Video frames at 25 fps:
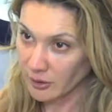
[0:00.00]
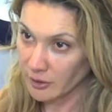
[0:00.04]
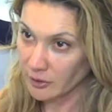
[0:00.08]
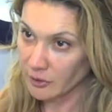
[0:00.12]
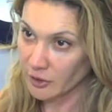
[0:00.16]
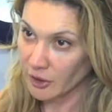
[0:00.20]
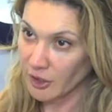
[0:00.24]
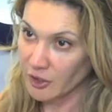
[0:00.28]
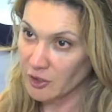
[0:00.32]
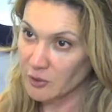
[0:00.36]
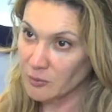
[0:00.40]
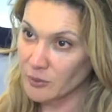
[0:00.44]

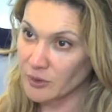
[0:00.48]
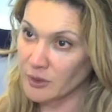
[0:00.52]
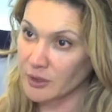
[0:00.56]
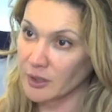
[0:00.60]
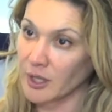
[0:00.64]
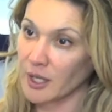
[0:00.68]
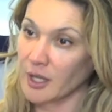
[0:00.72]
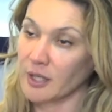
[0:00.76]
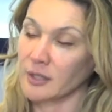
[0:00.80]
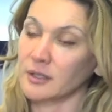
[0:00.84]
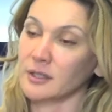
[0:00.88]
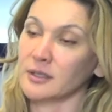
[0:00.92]
enlargement,
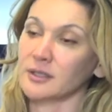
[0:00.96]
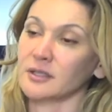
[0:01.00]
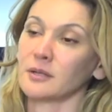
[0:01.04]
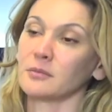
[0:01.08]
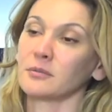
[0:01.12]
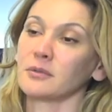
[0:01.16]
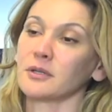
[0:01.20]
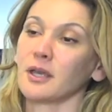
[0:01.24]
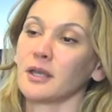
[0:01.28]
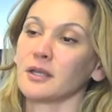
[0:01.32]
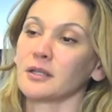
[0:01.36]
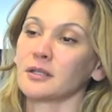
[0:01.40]
and in
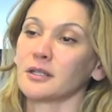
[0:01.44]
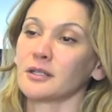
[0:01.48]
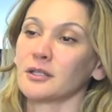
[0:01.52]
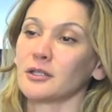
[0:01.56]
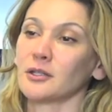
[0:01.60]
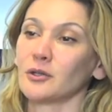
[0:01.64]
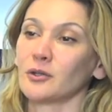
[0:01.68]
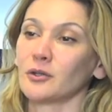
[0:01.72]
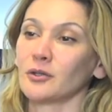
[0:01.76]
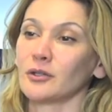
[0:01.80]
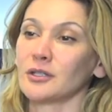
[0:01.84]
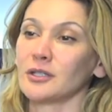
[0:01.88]
some
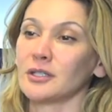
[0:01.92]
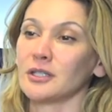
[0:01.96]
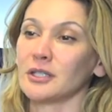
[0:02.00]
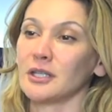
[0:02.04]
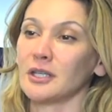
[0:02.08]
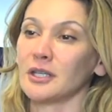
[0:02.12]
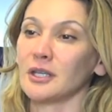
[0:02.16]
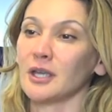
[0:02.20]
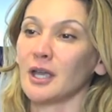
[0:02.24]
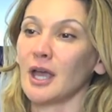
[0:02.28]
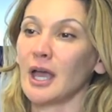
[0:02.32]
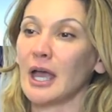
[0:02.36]
cases, you could
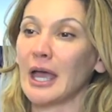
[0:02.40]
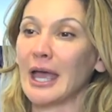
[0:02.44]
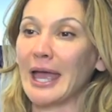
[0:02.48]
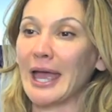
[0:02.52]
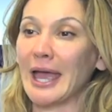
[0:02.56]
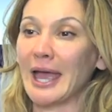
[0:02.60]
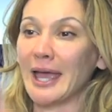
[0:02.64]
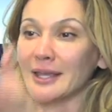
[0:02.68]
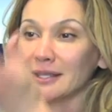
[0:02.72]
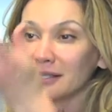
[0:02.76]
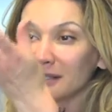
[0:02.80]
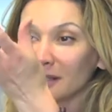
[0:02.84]
see
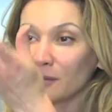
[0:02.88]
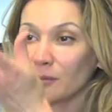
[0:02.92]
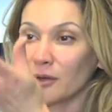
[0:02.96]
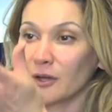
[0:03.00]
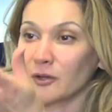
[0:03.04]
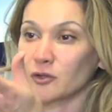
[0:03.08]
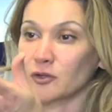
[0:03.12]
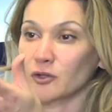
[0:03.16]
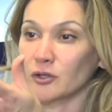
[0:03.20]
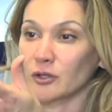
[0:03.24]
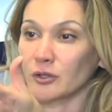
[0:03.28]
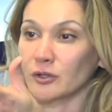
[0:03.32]

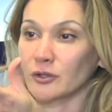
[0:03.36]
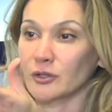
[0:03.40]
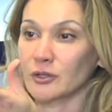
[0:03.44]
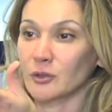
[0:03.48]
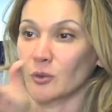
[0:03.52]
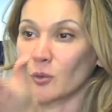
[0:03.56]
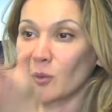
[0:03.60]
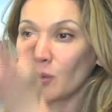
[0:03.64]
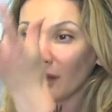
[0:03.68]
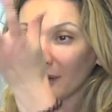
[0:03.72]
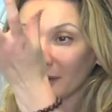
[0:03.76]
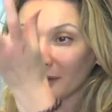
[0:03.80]
asymmetrical.
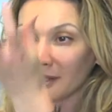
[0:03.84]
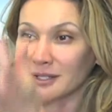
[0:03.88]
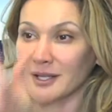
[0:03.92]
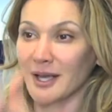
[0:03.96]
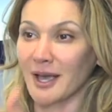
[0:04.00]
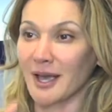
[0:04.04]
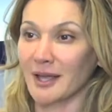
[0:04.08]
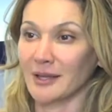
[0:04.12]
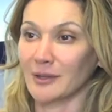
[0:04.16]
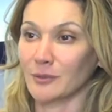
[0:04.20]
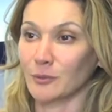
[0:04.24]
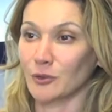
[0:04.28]
So one
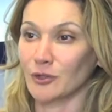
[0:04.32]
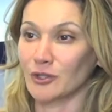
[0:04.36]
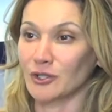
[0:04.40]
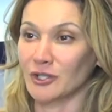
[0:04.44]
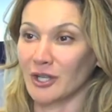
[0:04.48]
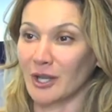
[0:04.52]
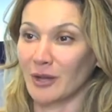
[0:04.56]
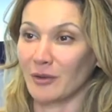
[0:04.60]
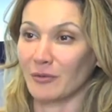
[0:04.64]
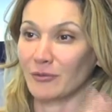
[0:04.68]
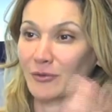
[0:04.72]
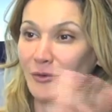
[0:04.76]
side, which
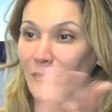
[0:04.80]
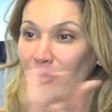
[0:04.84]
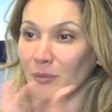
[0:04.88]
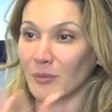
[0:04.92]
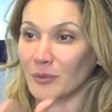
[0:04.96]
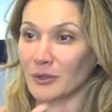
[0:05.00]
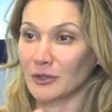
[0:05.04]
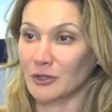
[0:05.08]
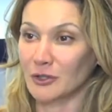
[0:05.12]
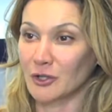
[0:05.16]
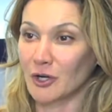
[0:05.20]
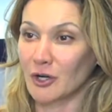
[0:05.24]
came from
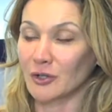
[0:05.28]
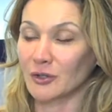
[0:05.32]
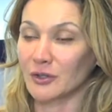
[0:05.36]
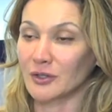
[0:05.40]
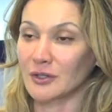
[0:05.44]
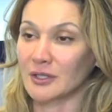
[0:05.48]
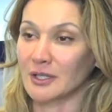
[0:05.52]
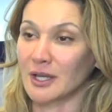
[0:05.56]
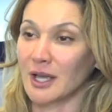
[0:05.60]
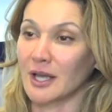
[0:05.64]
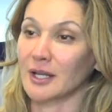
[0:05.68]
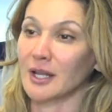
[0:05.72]
maternal
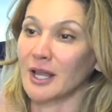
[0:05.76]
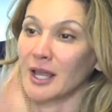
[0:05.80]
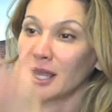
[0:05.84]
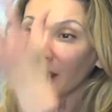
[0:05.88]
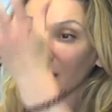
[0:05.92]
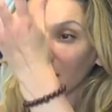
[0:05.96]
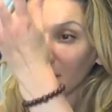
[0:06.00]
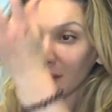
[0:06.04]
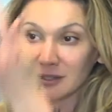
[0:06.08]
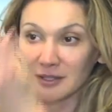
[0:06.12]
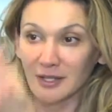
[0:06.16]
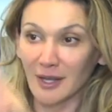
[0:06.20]
side,
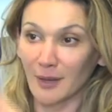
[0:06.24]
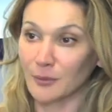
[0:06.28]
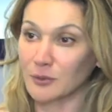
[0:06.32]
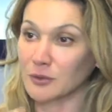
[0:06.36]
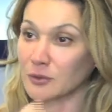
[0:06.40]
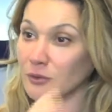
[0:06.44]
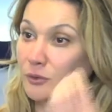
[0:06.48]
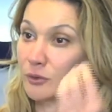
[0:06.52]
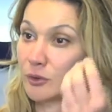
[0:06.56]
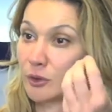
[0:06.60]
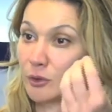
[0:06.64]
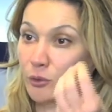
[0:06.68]
is
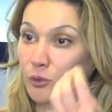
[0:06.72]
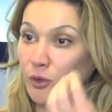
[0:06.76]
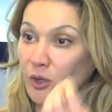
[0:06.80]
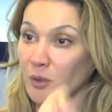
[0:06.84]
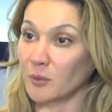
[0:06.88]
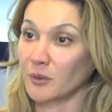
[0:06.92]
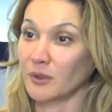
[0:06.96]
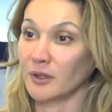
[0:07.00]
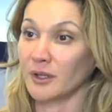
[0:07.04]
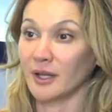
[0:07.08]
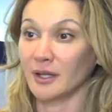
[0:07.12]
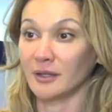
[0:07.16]
absolutely
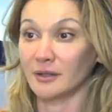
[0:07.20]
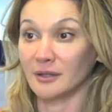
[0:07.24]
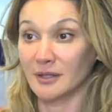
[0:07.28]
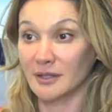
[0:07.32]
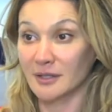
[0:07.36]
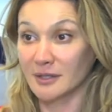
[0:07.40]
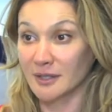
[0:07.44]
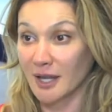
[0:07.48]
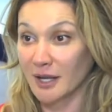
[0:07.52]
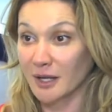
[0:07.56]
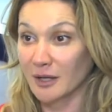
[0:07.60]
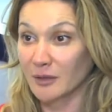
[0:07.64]
normal, and the
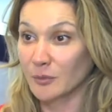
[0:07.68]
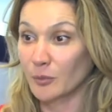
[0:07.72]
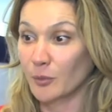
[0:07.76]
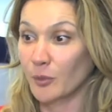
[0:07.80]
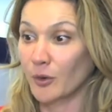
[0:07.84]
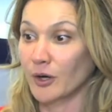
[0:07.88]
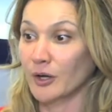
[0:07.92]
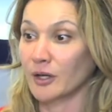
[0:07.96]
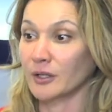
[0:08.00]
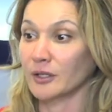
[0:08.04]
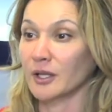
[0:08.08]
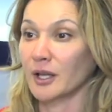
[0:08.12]
second
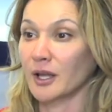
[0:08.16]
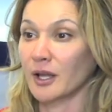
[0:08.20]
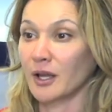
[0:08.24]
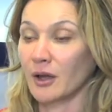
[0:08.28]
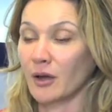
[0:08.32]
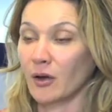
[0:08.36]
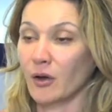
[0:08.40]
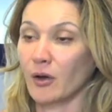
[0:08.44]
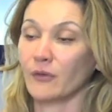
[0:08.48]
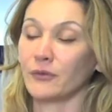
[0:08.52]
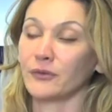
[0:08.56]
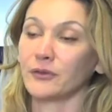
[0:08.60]
part
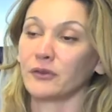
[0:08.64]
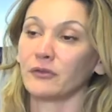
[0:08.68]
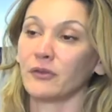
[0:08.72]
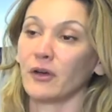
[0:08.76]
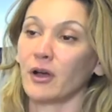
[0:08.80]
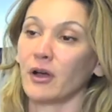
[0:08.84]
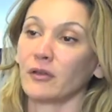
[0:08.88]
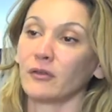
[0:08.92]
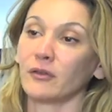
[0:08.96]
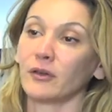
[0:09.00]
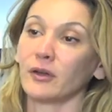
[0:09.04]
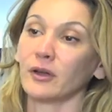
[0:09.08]
of the
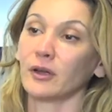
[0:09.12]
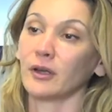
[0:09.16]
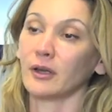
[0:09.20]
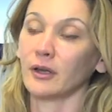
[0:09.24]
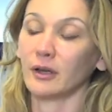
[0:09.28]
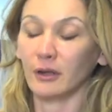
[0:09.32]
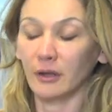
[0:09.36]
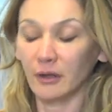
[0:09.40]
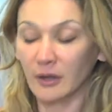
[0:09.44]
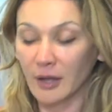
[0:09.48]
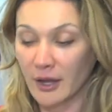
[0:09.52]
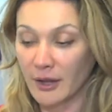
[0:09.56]
vulva
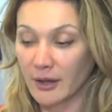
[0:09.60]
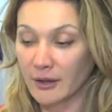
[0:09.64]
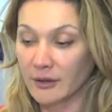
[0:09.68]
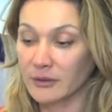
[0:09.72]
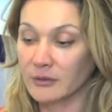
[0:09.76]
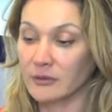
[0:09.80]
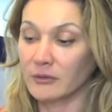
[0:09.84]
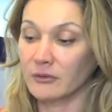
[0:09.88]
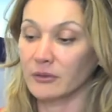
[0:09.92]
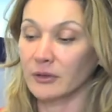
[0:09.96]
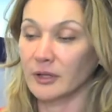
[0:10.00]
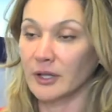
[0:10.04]

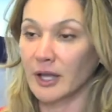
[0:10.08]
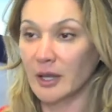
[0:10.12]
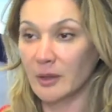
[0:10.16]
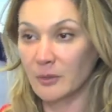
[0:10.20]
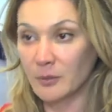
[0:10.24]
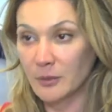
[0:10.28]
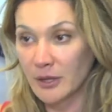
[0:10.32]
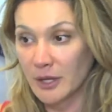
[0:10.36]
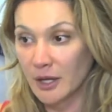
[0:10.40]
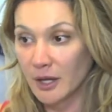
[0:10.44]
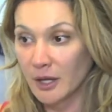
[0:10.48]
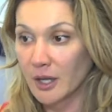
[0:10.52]
and
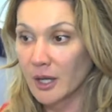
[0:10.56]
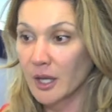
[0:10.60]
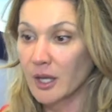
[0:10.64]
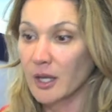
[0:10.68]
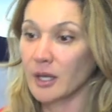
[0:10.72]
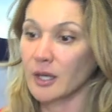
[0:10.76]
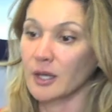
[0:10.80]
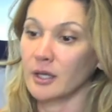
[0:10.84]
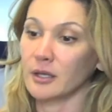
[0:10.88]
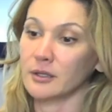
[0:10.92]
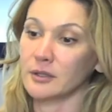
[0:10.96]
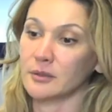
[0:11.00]
labia
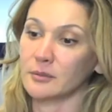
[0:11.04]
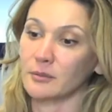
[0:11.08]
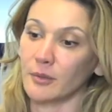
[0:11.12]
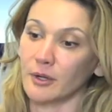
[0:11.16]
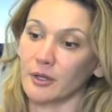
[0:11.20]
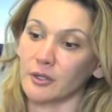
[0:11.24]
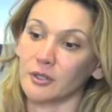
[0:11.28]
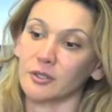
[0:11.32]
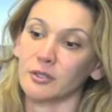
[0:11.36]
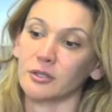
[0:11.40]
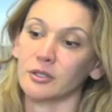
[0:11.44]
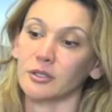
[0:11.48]
is
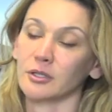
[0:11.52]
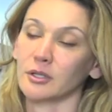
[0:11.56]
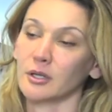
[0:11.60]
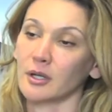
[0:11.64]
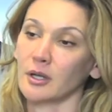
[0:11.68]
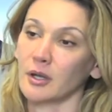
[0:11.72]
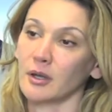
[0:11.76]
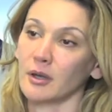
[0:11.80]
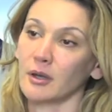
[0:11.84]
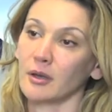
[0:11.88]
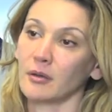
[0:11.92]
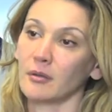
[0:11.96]
much
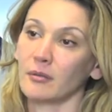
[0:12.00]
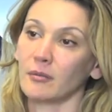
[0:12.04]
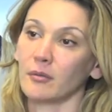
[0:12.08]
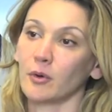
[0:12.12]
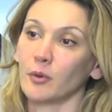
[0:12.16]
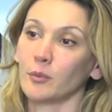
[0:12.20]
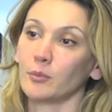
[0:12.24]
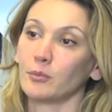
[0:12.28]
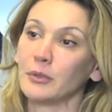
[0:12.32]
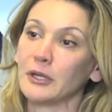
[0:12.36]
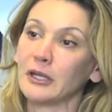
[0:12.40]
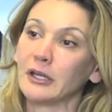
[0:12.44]

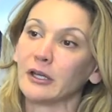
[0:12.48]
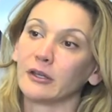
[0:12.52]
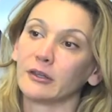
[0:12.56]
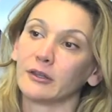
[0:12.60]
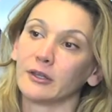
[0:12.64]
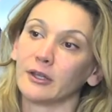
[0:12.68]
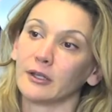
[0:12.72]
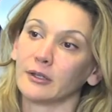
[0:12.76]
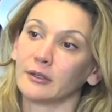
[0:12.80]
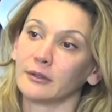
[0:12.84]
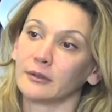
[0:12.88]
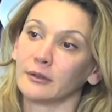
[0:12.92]
more bigger
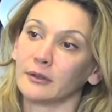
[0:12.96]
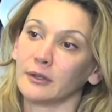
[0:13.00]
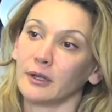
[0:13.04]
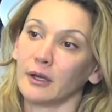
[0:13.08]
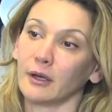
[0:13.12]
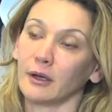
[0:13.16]
than